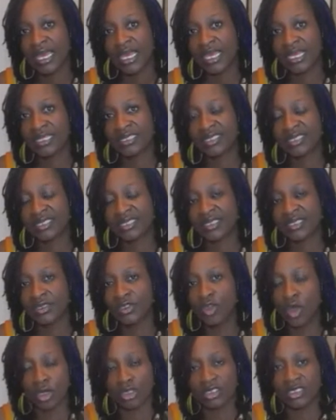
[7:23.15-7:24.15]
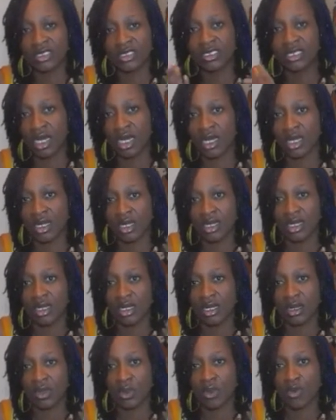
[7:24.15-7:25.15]
it's not
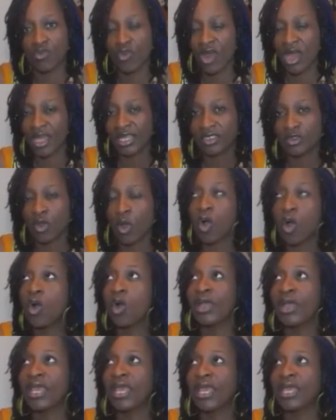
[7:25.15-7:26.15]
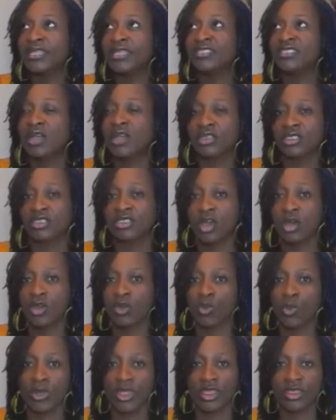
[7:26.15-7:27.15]
done right, or it's not
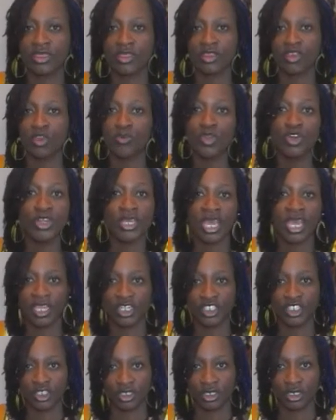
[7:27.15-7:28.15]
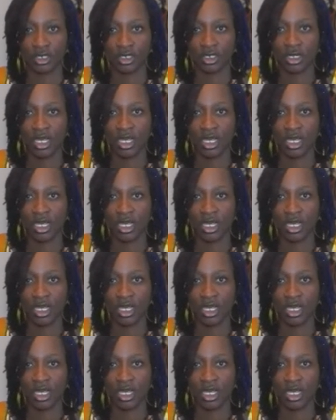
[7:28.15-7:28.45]
done with communication.